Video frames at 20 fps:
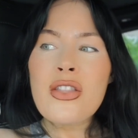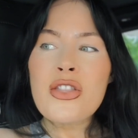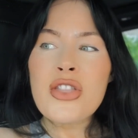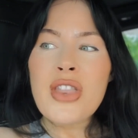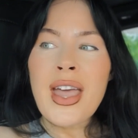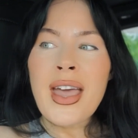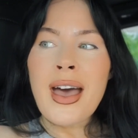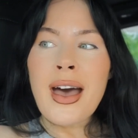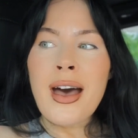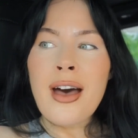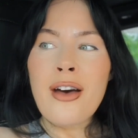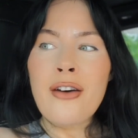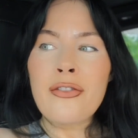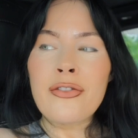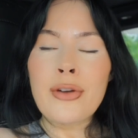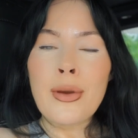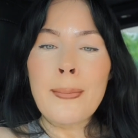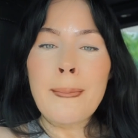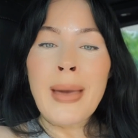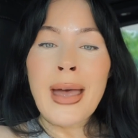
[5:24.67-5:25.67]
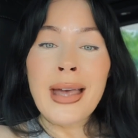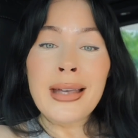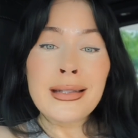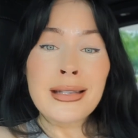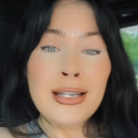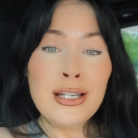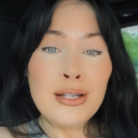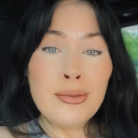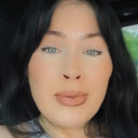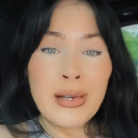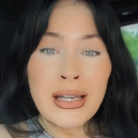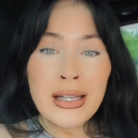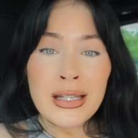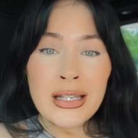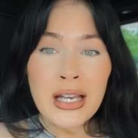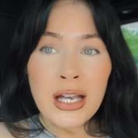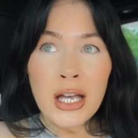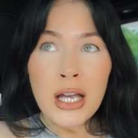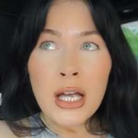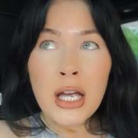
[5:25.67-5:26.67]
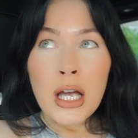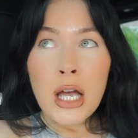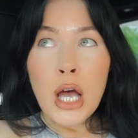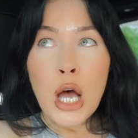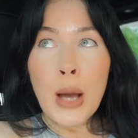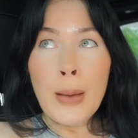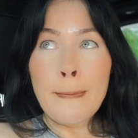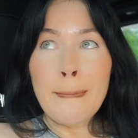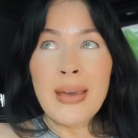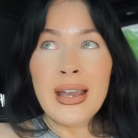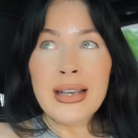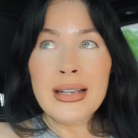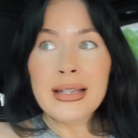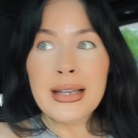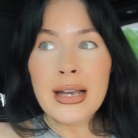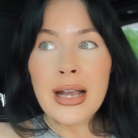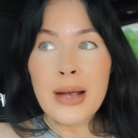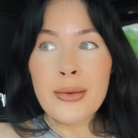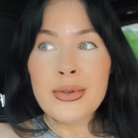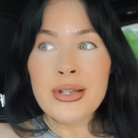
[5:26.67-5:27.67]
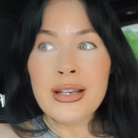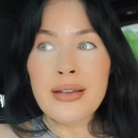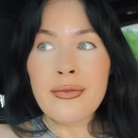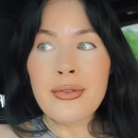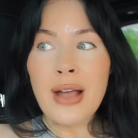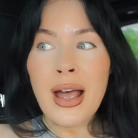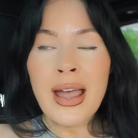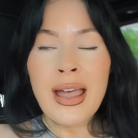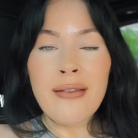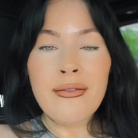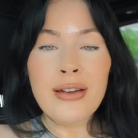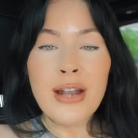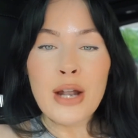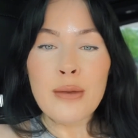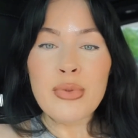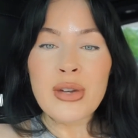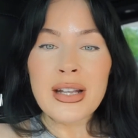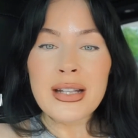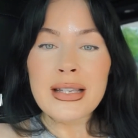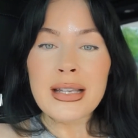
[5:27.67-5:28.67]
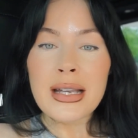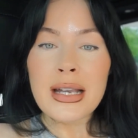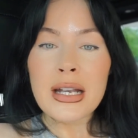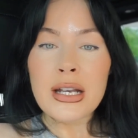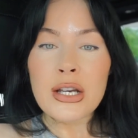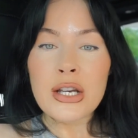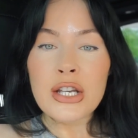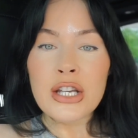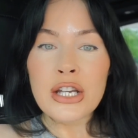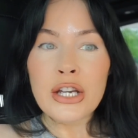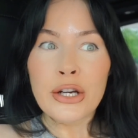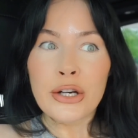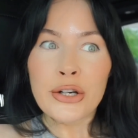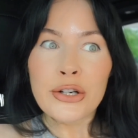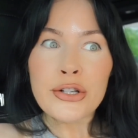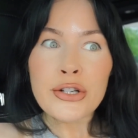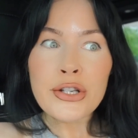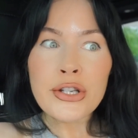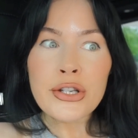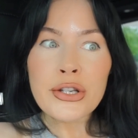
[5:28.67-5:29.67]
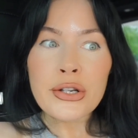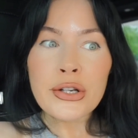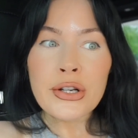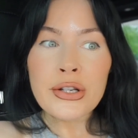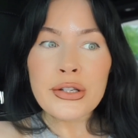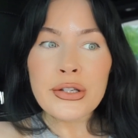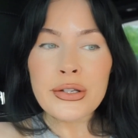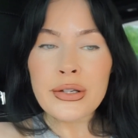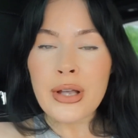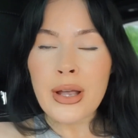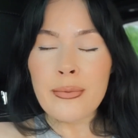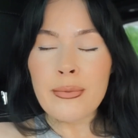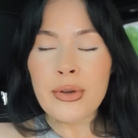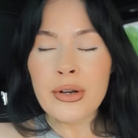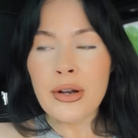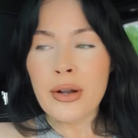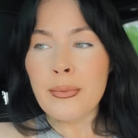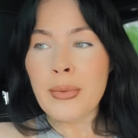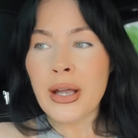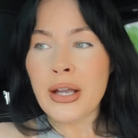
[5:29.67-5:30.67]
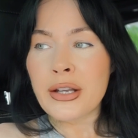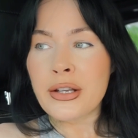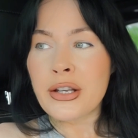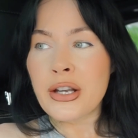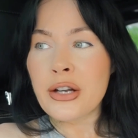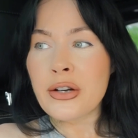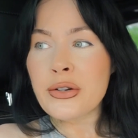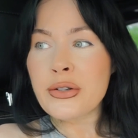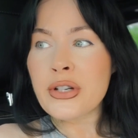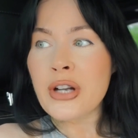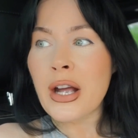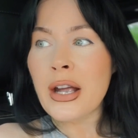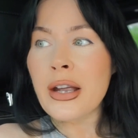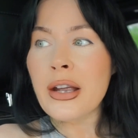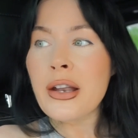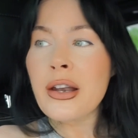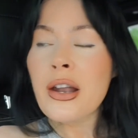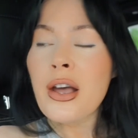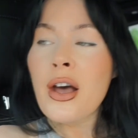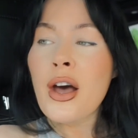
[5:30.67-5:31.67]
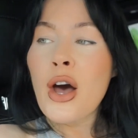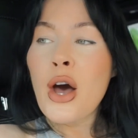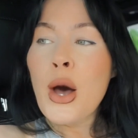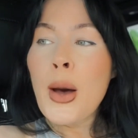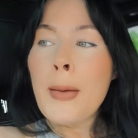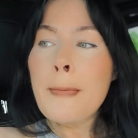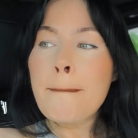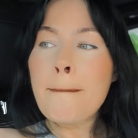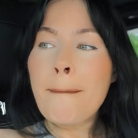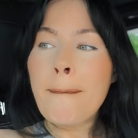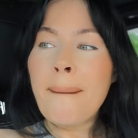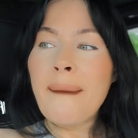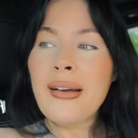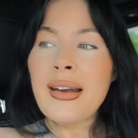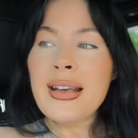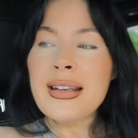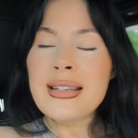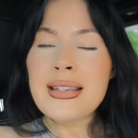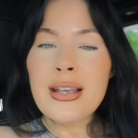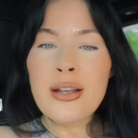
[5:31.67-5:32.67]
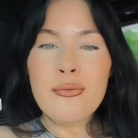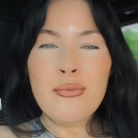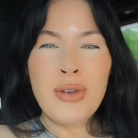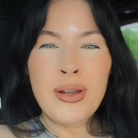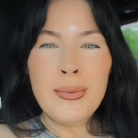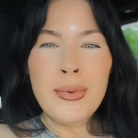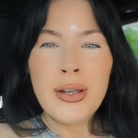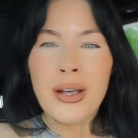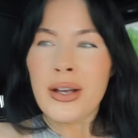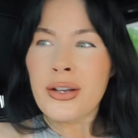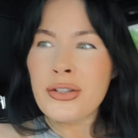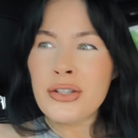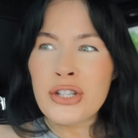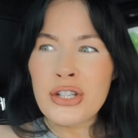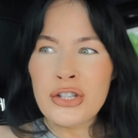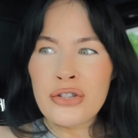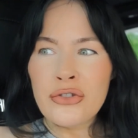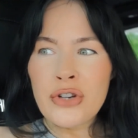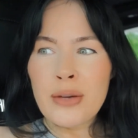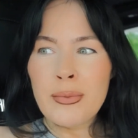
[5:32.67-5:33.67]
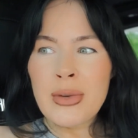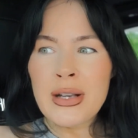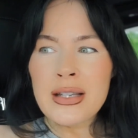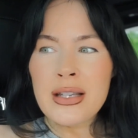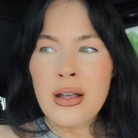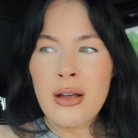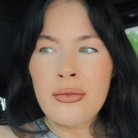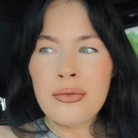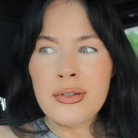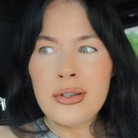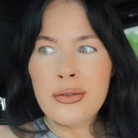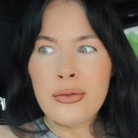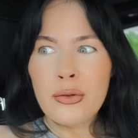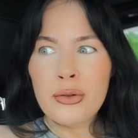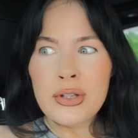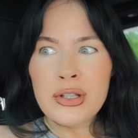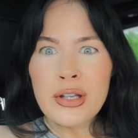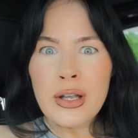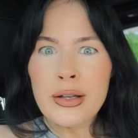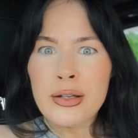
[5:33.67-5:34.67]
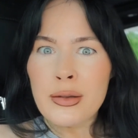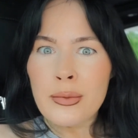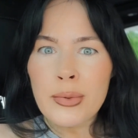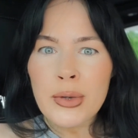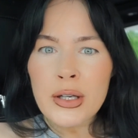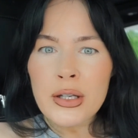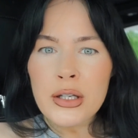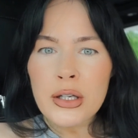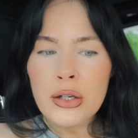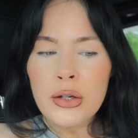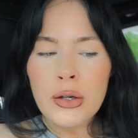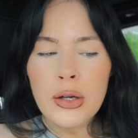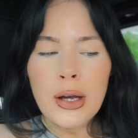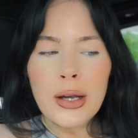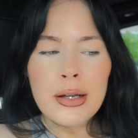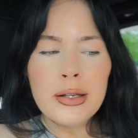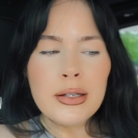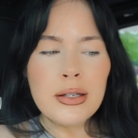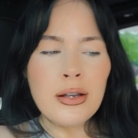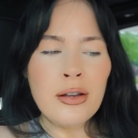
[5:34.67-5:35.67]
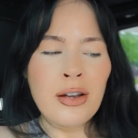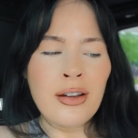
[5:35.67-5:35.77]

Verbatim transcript: They have Patsy's Pizza, amazing. I was even, I haven't had pizza in years because I've been on my keto diet, but I said, maybe I'll treat myself to a slice of pizza, you guys.